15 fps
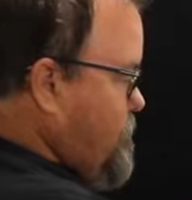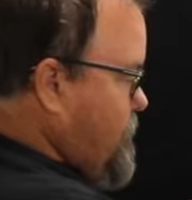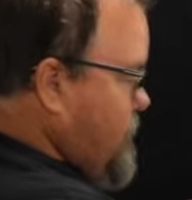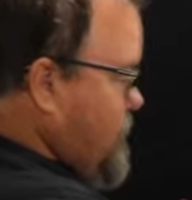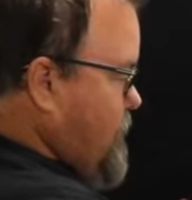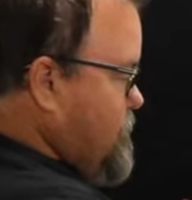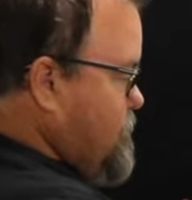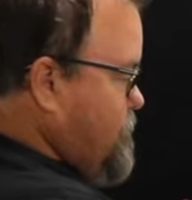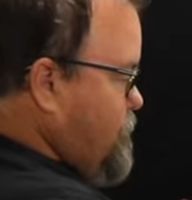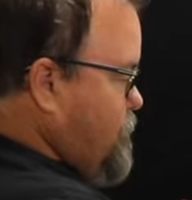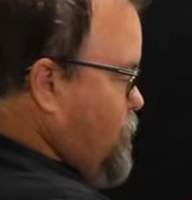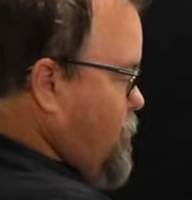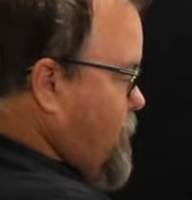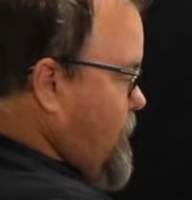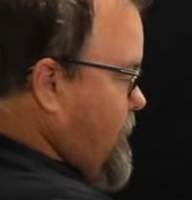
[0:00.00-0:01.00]
because of the
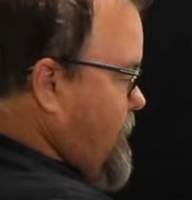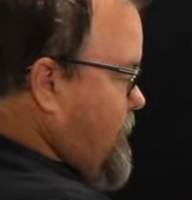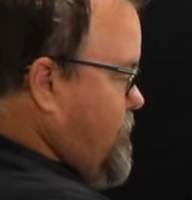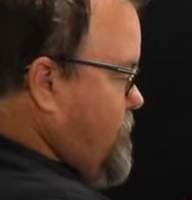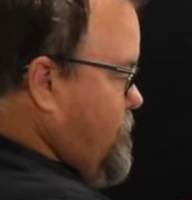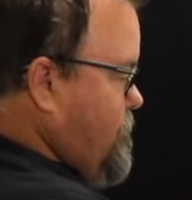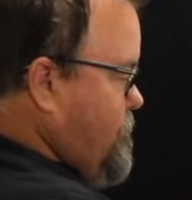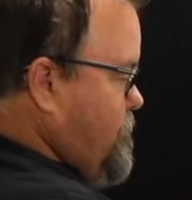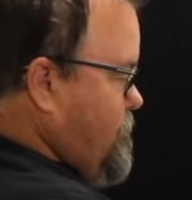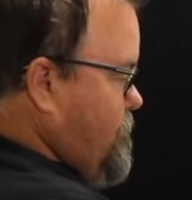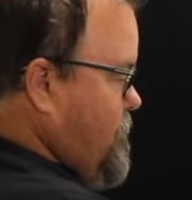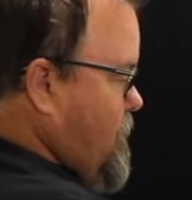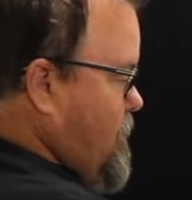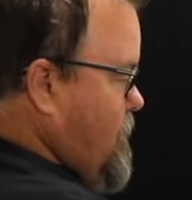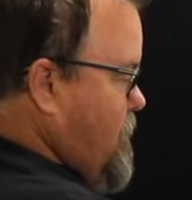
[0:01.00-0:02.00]
way
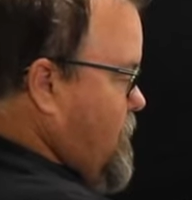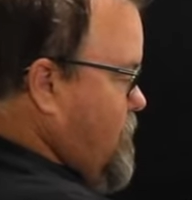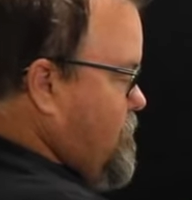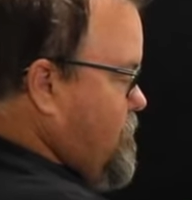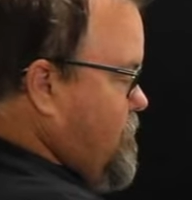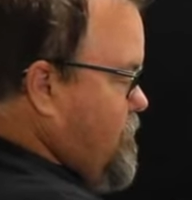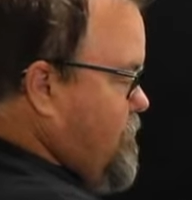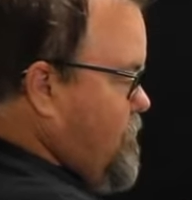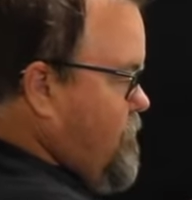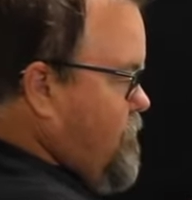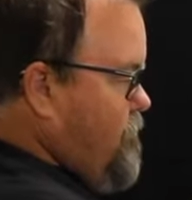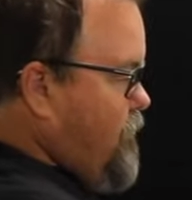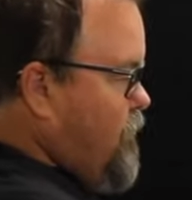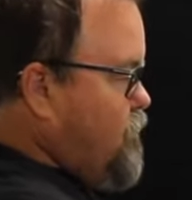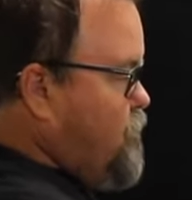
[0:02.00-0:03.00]

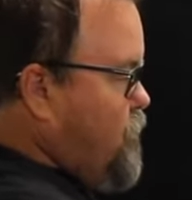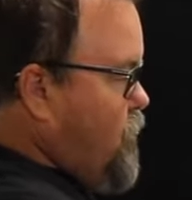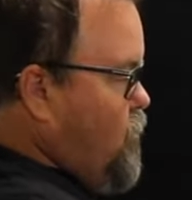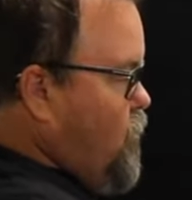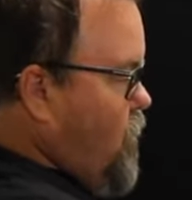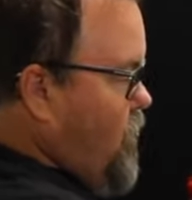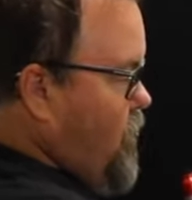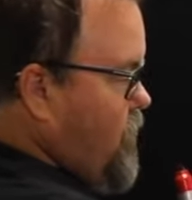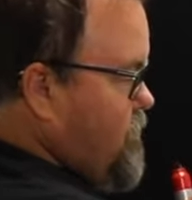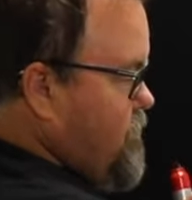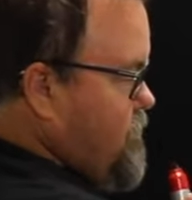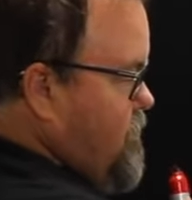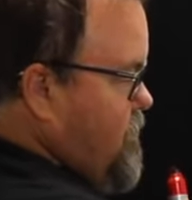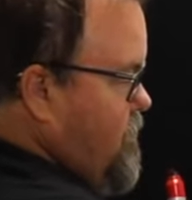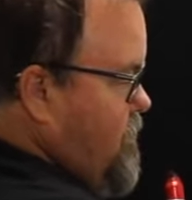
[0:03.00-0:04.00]
Facebook
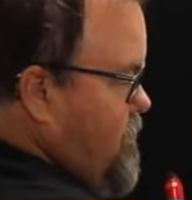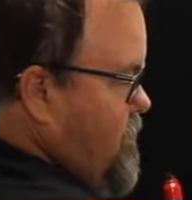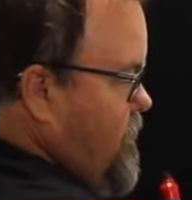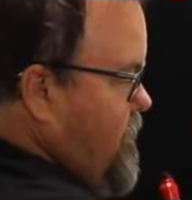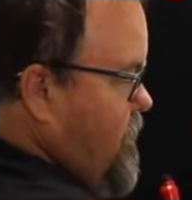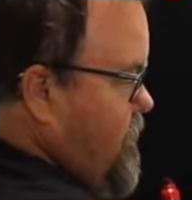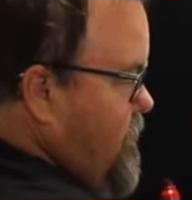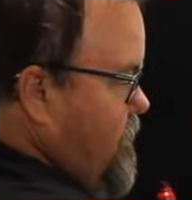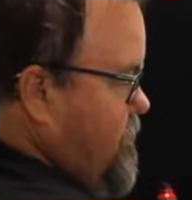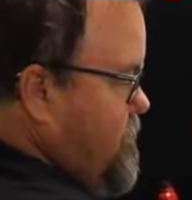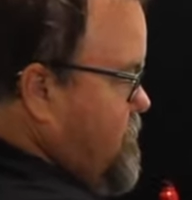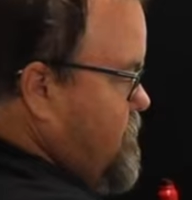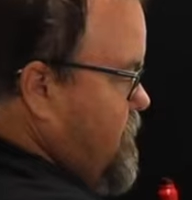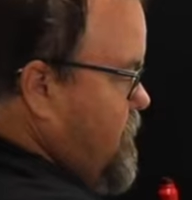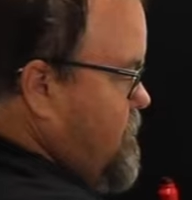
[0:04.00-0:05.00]
works,
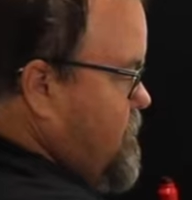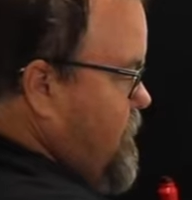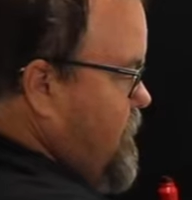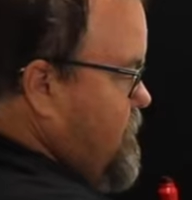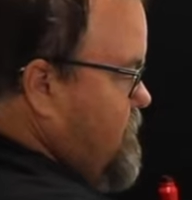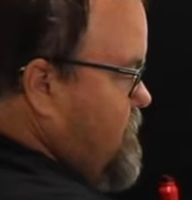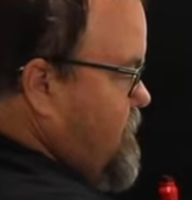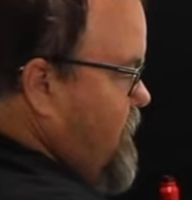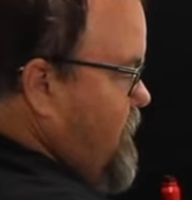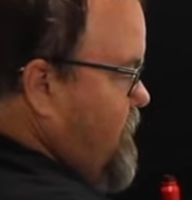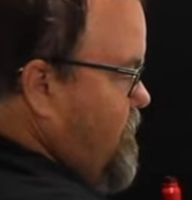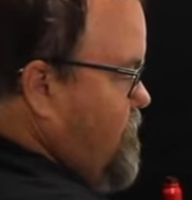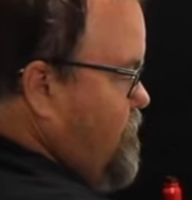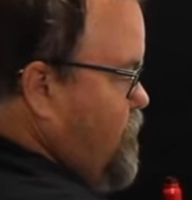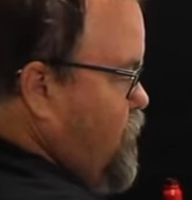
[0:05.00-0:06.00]
is a
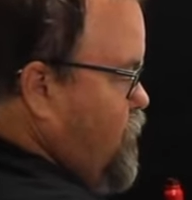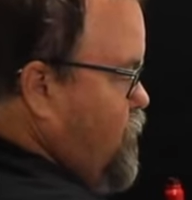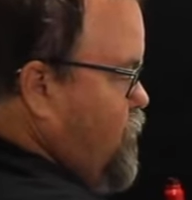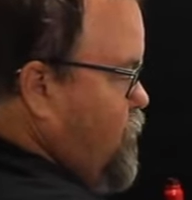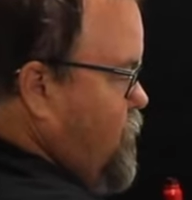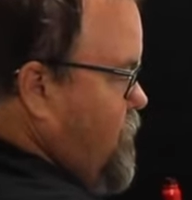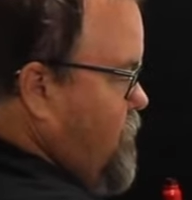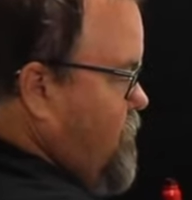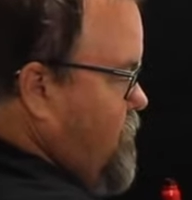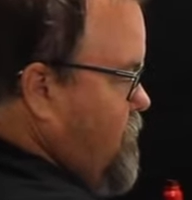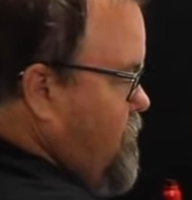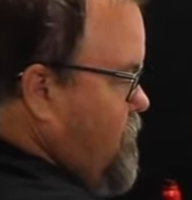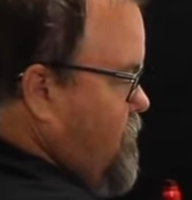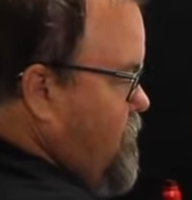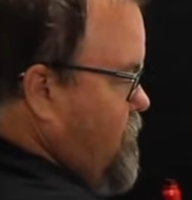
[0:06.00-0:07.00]
10-second view
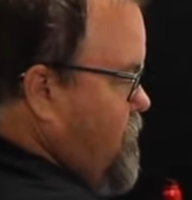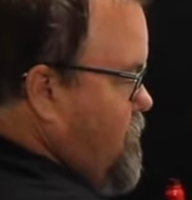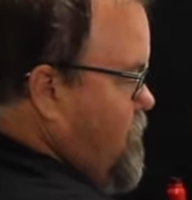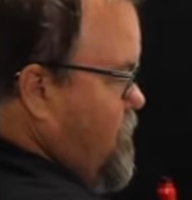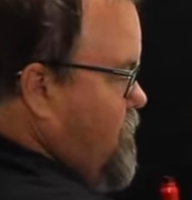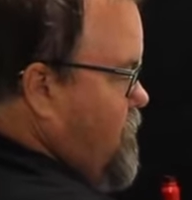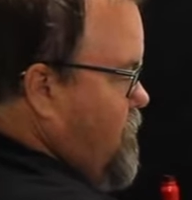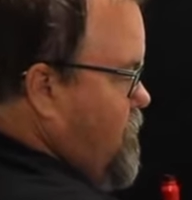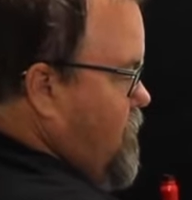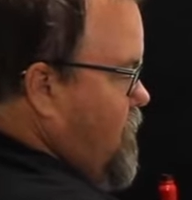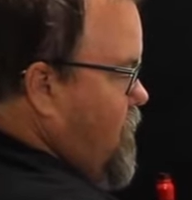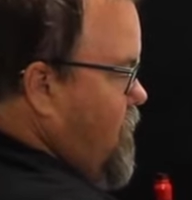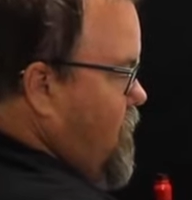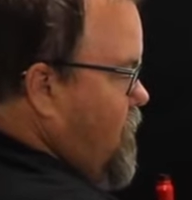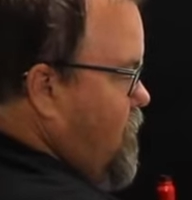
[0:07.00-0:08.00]

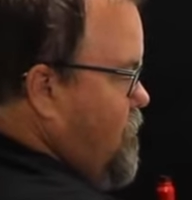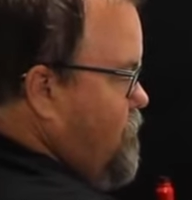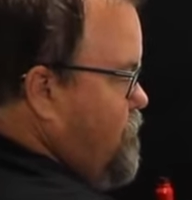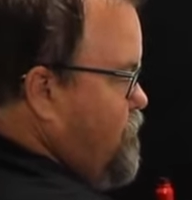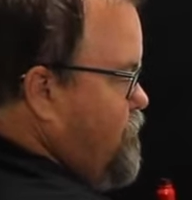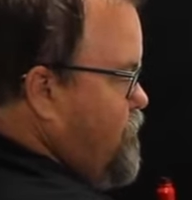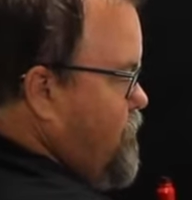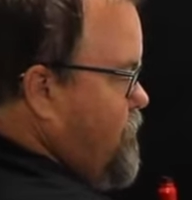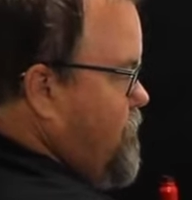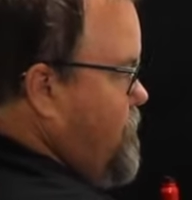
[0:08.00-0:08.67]
of